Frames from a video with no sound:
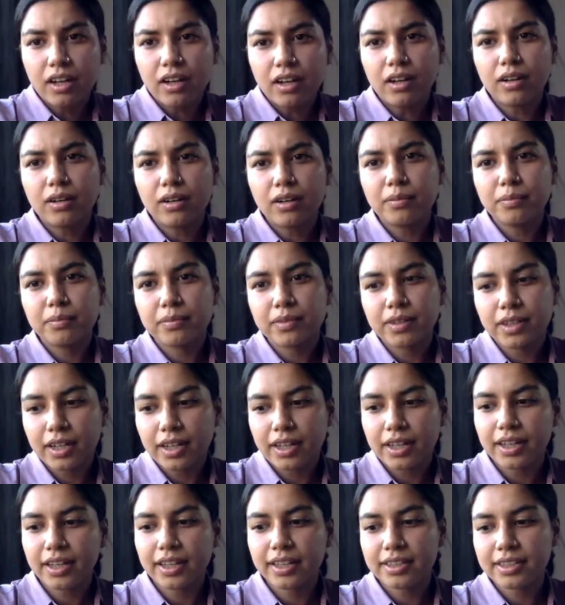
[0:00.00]
uh,
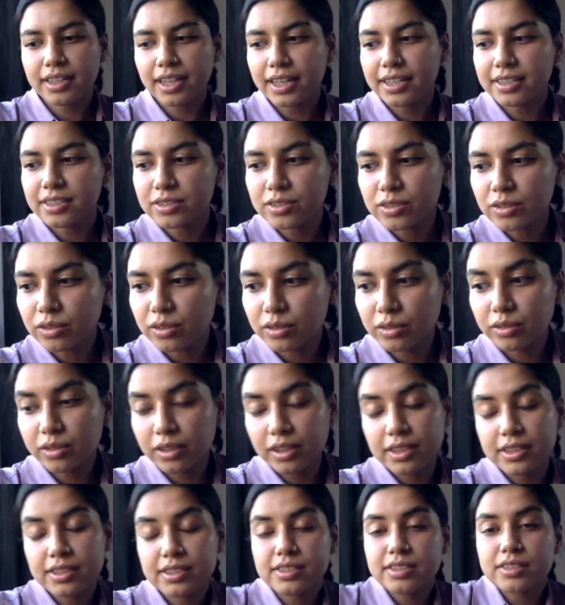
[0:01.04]
as
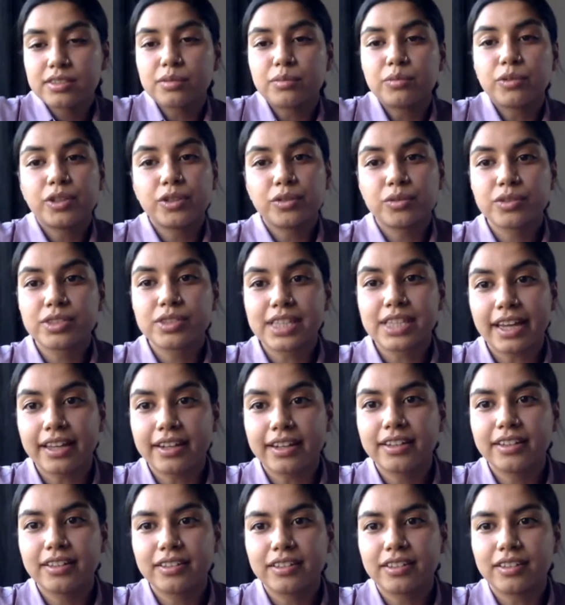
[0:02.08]
as someone who's
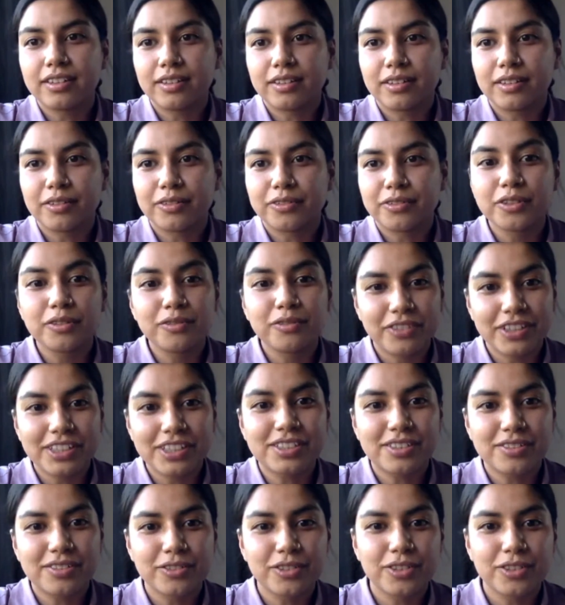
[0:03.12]
headed uh, film
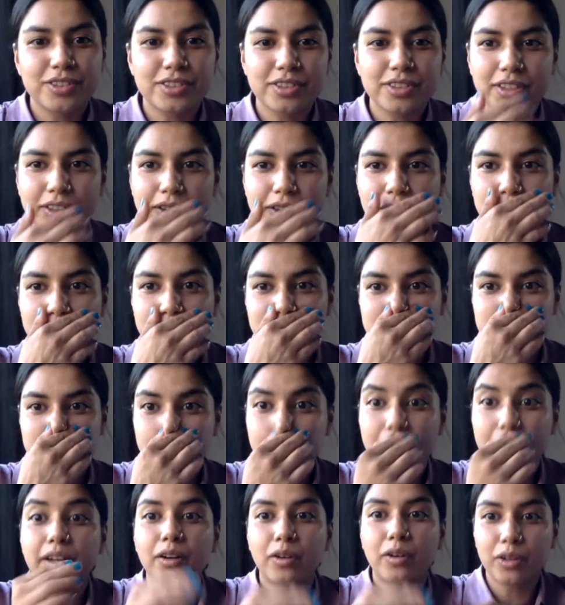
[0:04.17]
festivals um,
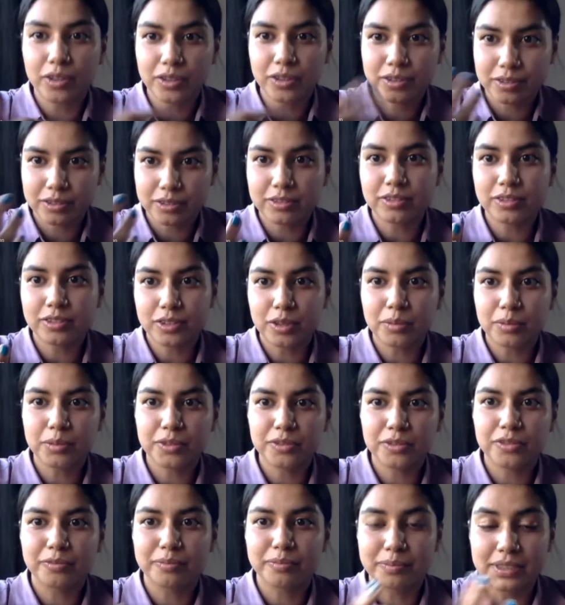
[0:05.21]
uh, on top of
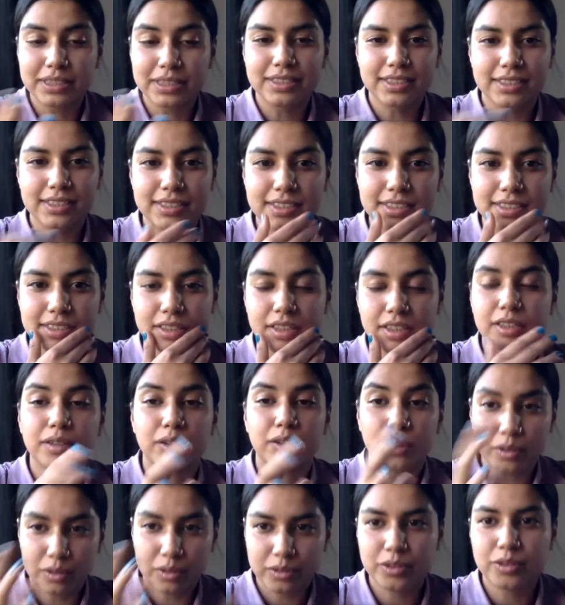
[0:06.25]
businesses uh,
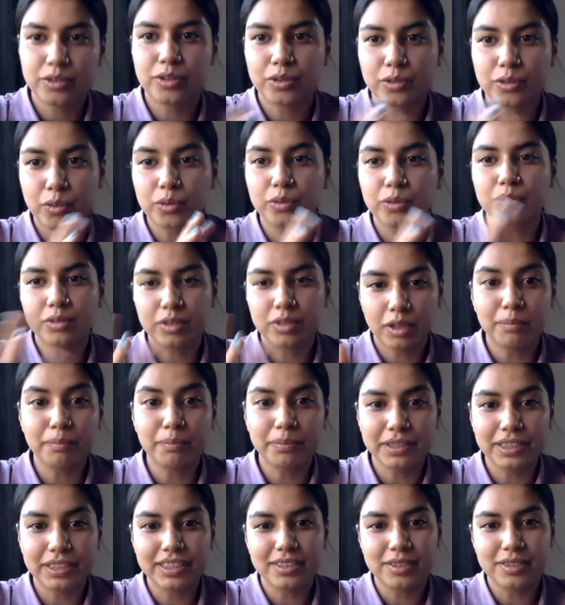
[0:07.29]
or your own
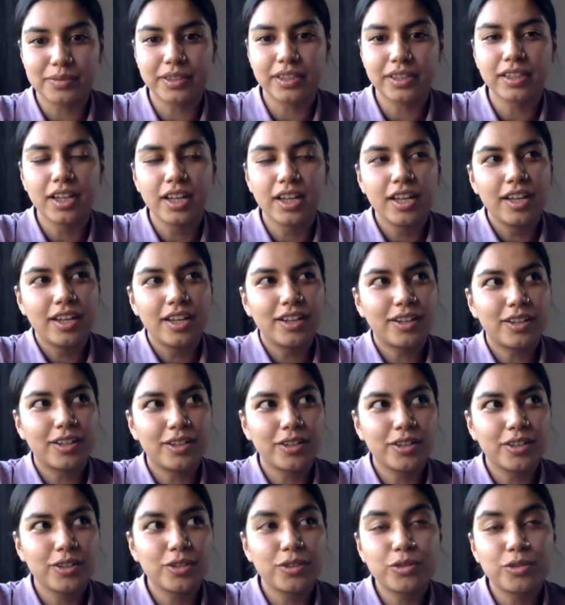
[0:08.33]
company as well uh,
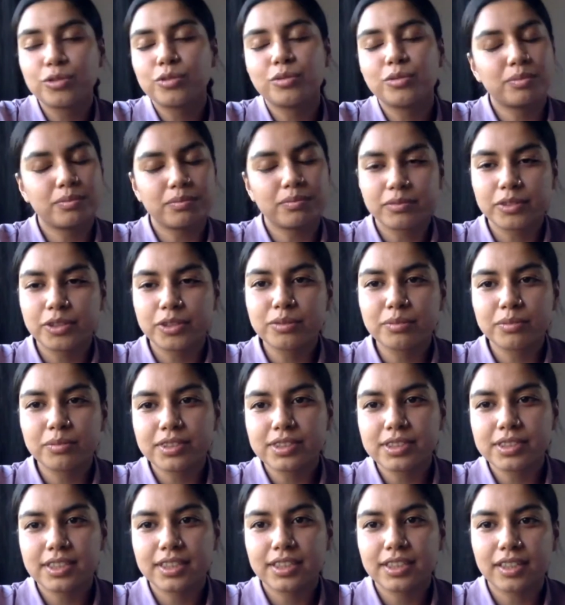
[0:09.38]
you you
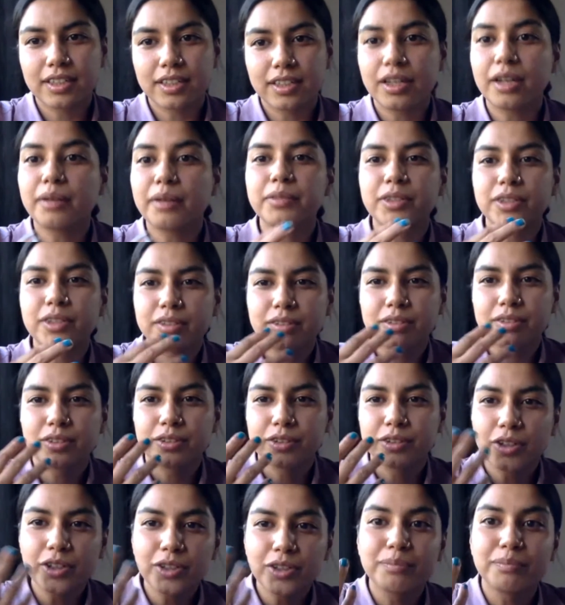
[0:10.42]
must think i mean
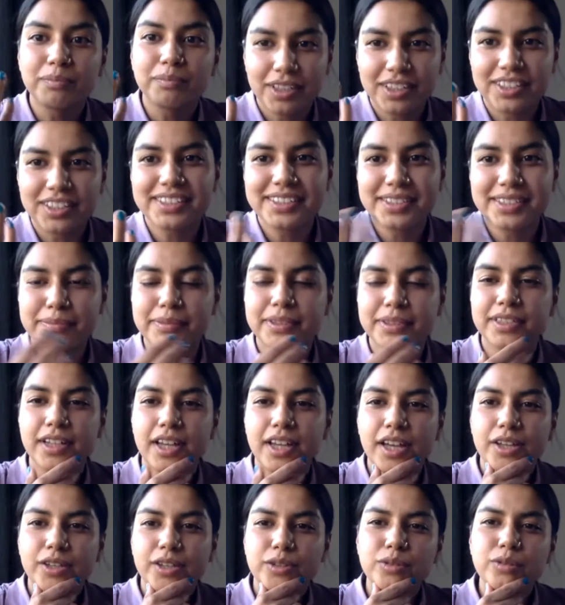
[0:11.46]
not must but
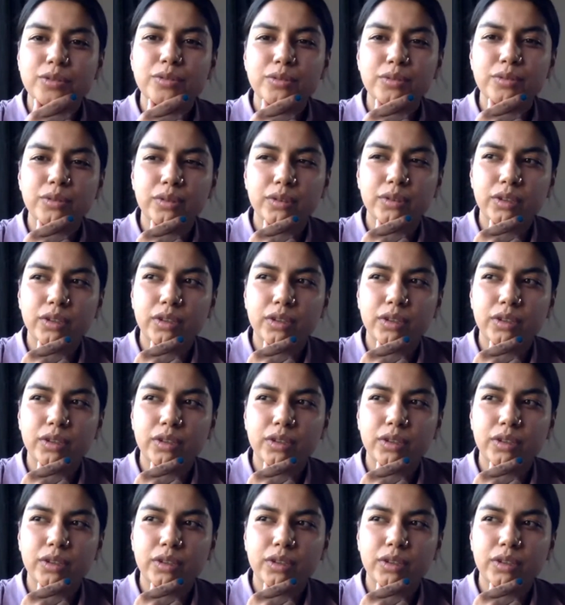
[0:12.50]
you